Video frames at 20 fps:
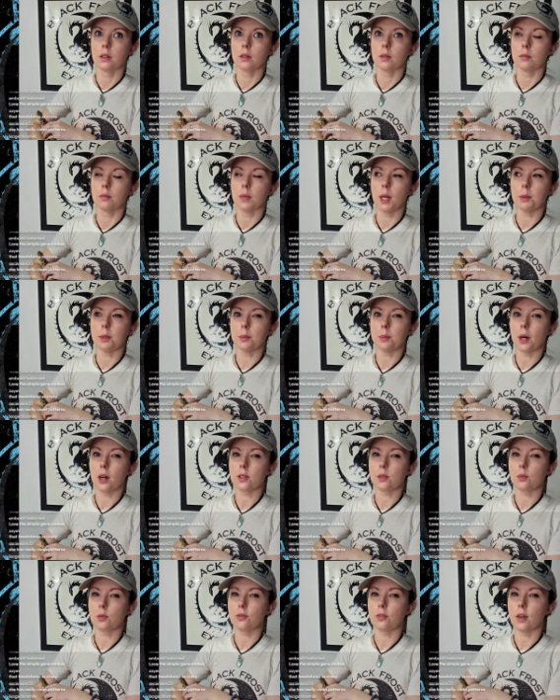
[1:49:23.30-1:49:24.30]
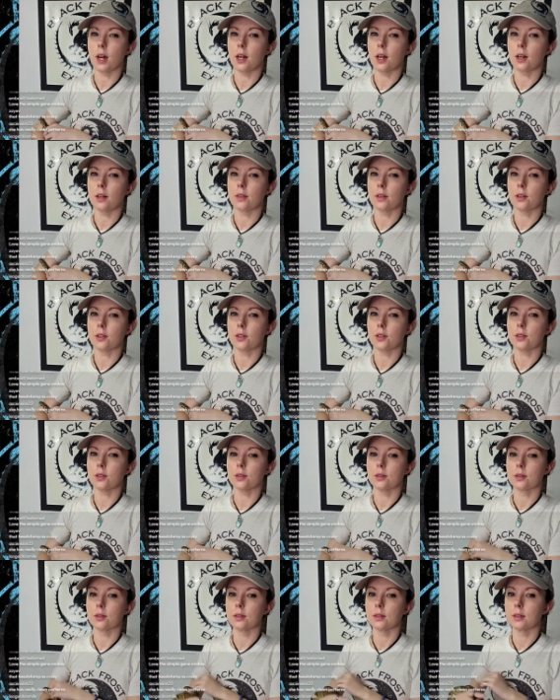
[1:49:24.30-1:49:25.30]
Maybe possible fire in there
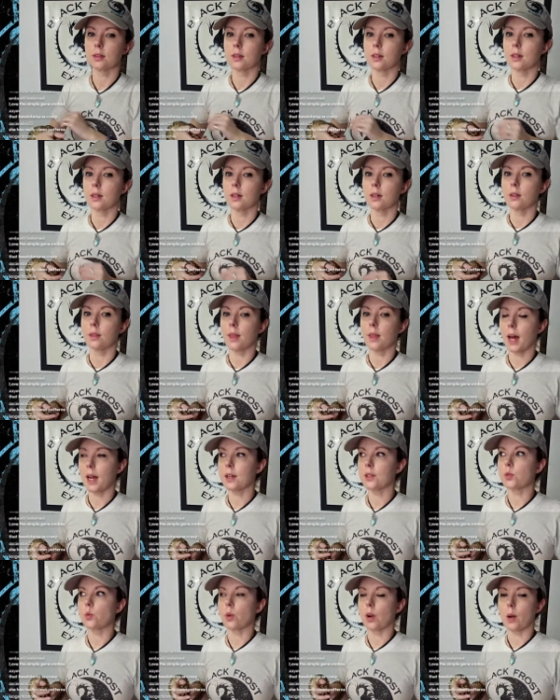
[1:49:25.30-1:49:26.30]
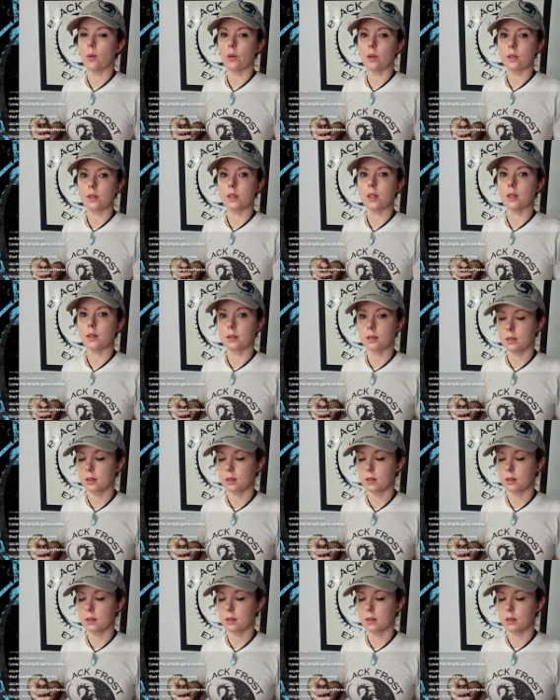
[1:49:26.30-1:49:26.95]
too. That is what I want to see.